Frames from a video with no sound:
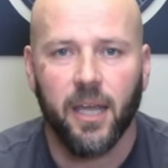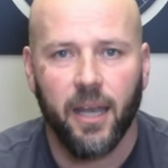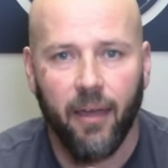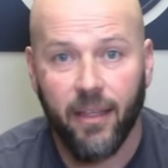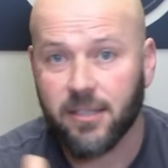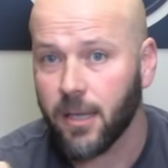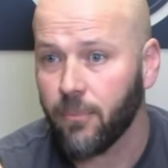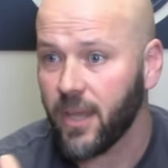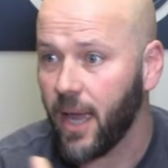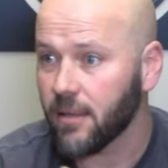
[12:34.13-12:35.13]
Now that's
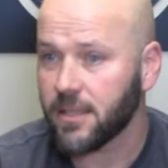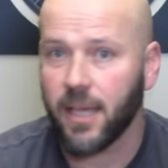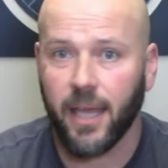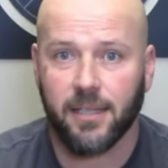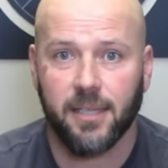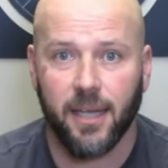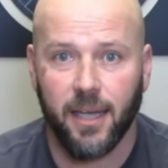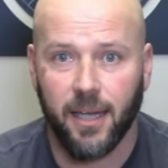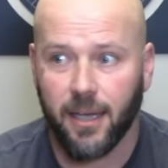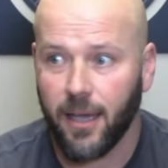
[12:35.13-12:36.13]
something else that
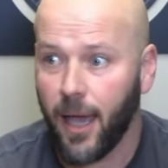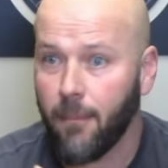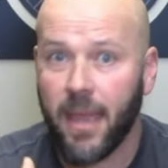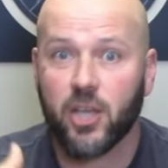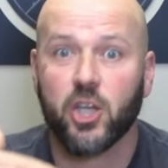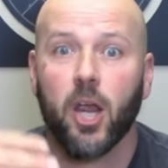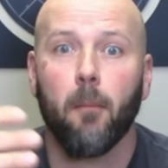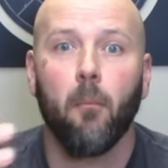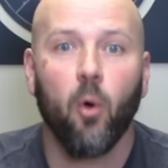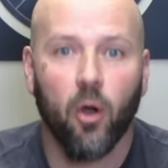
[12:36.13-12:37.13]
I may share
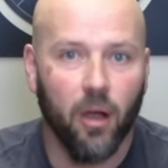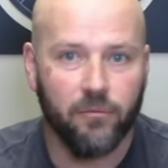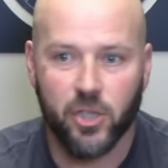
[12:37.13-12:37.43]
more of,